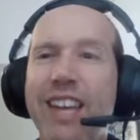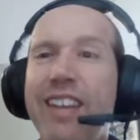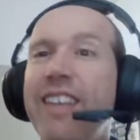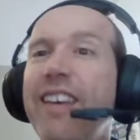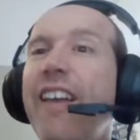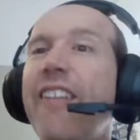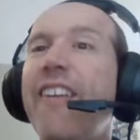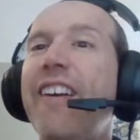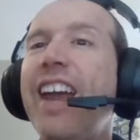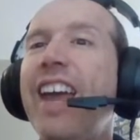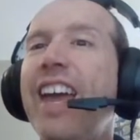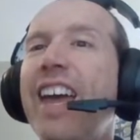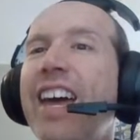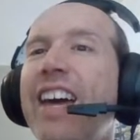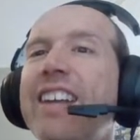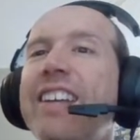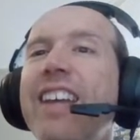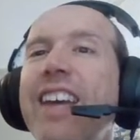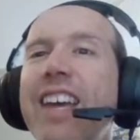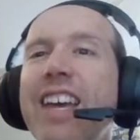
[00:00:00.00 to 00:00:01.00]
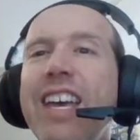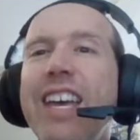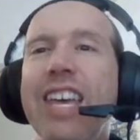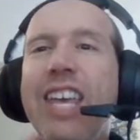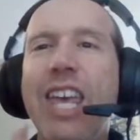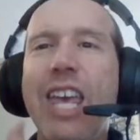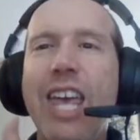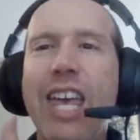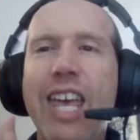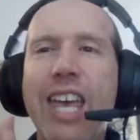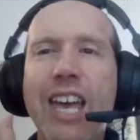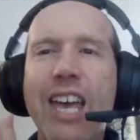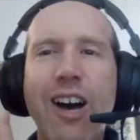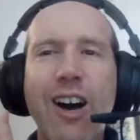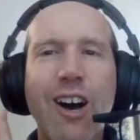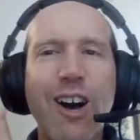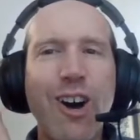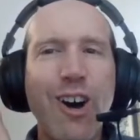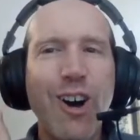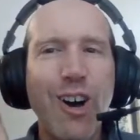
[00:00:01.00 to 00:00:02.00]
On the other hand, he
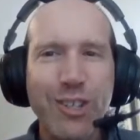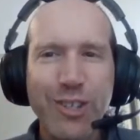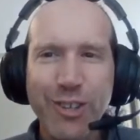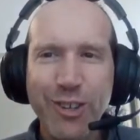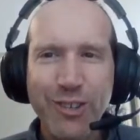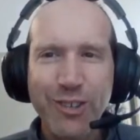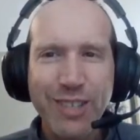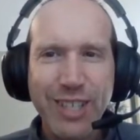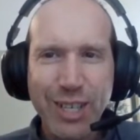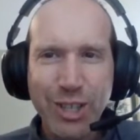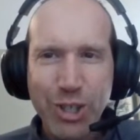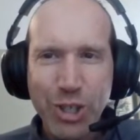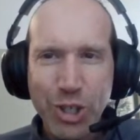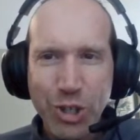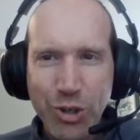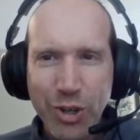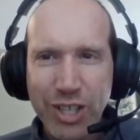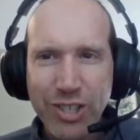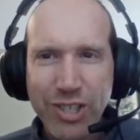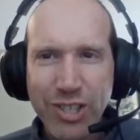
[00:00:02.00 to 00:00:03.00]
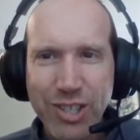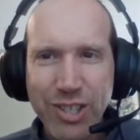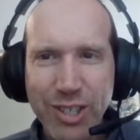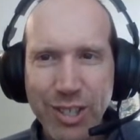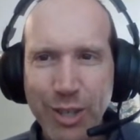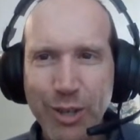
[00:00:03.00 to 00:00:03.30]
also didn't trust